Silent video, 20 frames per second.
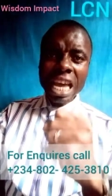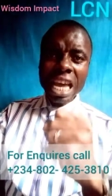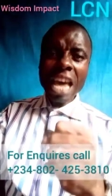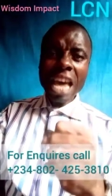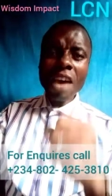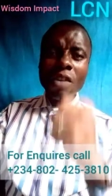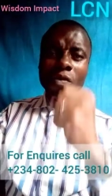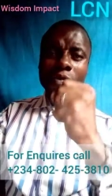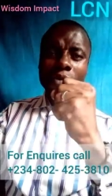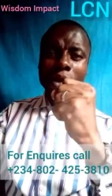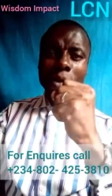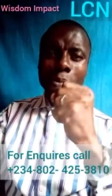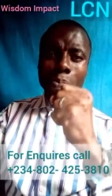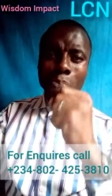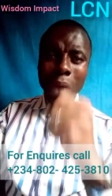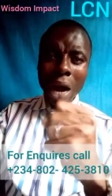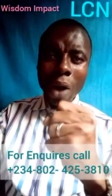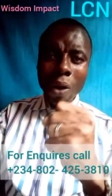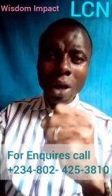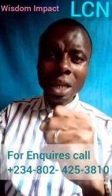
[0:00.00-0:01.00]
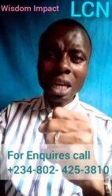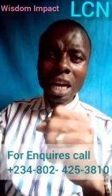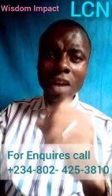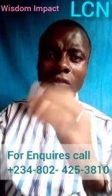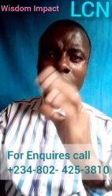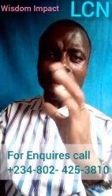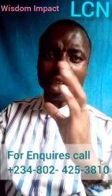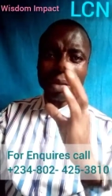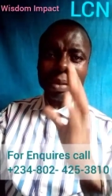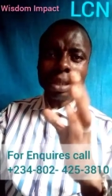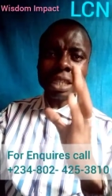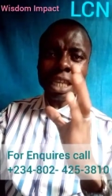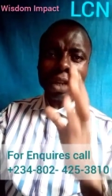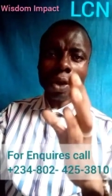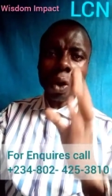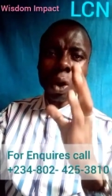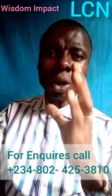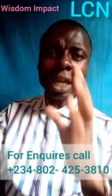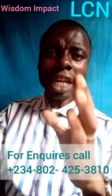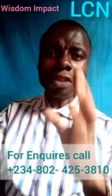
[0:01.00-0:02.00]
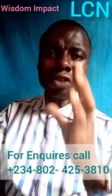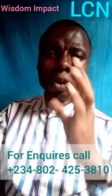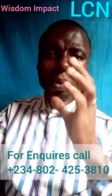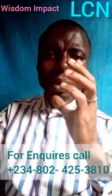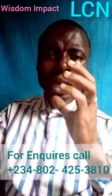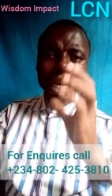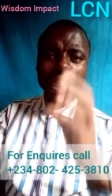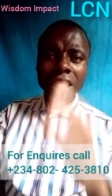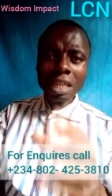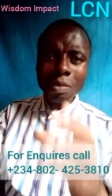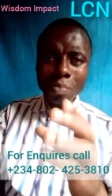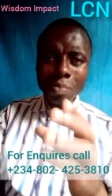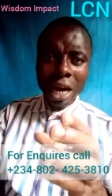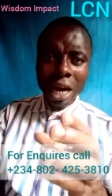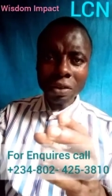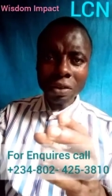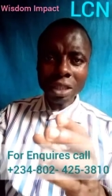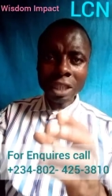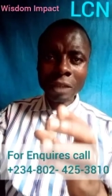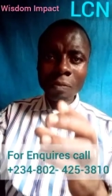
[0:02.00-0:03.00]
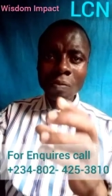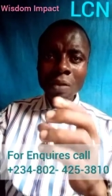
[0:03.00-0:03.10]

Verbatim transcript: Every power that have limited others from getting married